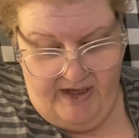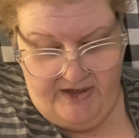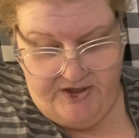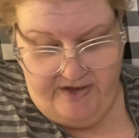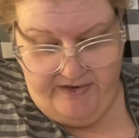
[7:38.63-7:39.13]
Hi,
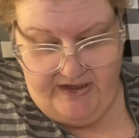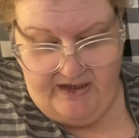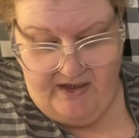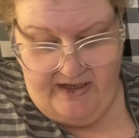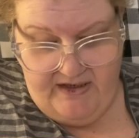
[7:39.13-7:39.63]

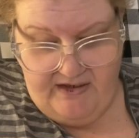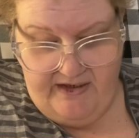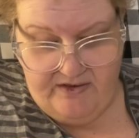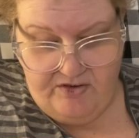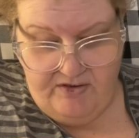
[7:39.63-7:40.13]
Jerrianne. I
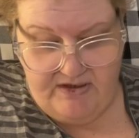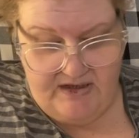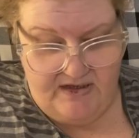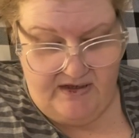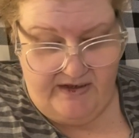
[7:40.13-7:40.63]
collect
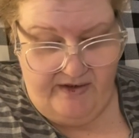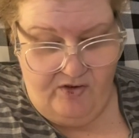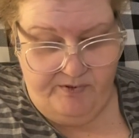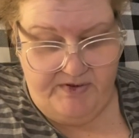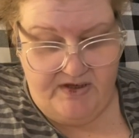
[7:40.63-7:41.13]
crosses, and I
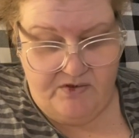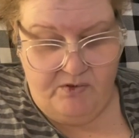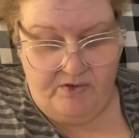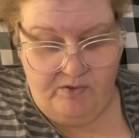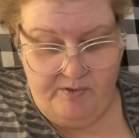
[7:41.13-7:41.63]
hope this
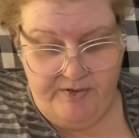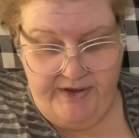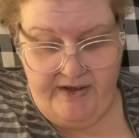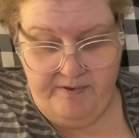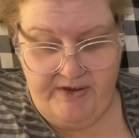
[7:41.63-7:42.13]
one will
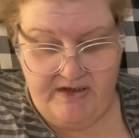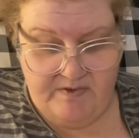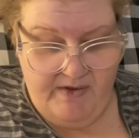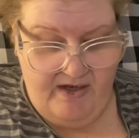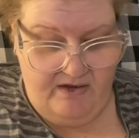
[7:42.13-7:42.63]
bring a big
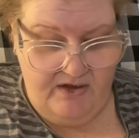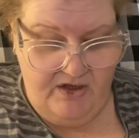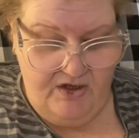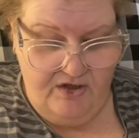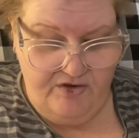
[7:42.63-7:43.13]
smile
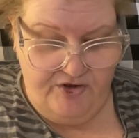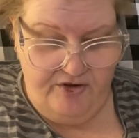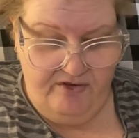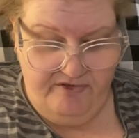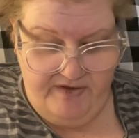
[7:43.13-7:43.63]
to
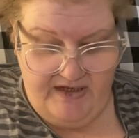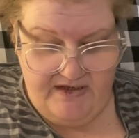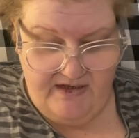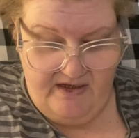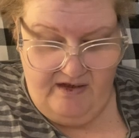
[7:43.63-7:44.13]
your
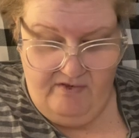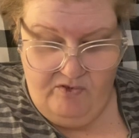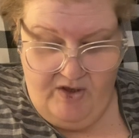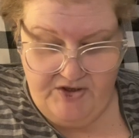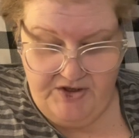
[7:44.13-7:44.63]
face. I love
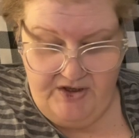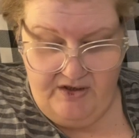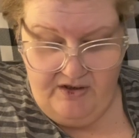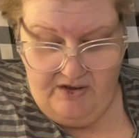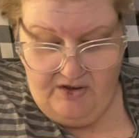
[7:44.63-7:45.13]

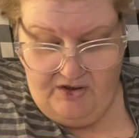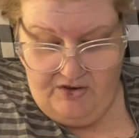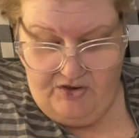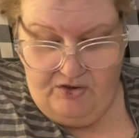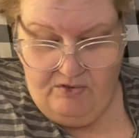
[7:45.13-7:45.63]
watching
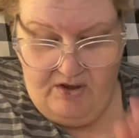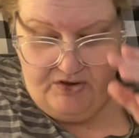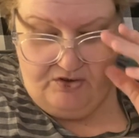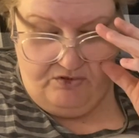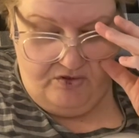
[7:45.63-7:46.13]
you on
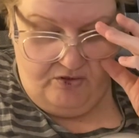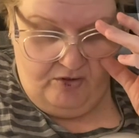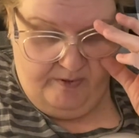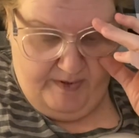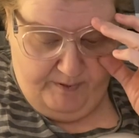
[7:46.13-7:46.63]

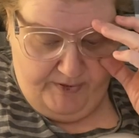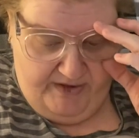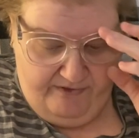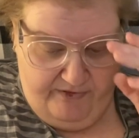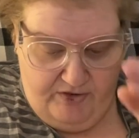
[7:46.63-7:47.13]
YouTube and
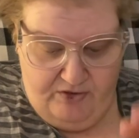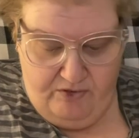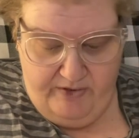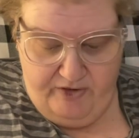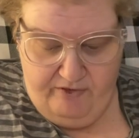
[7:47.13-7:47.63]
pray for
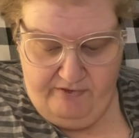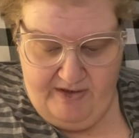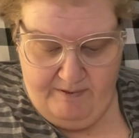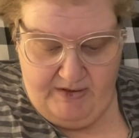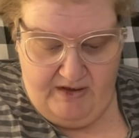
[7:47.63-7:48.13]
you and your
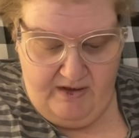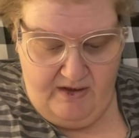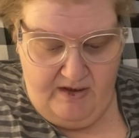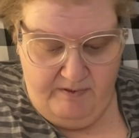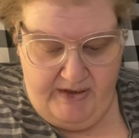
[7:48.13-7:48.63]
family.
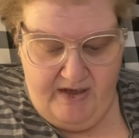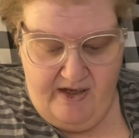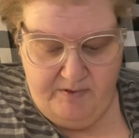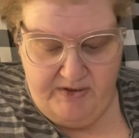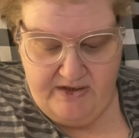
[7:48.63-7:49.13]
May
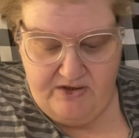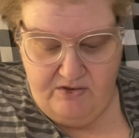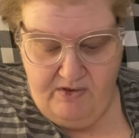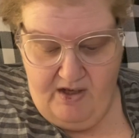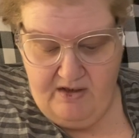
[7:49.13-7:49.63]
God bless
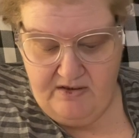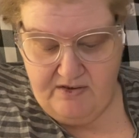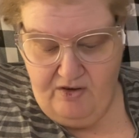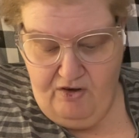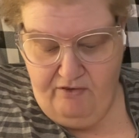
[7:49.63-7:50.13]
you. Hugs
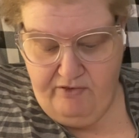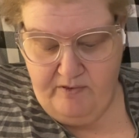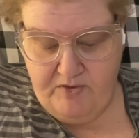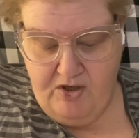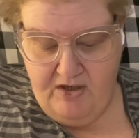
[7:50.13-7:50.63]

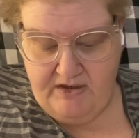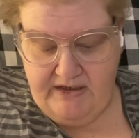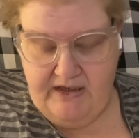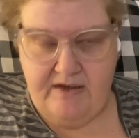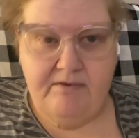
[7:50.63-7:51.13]
from
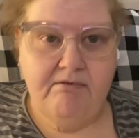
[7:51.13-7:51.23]
Darlene.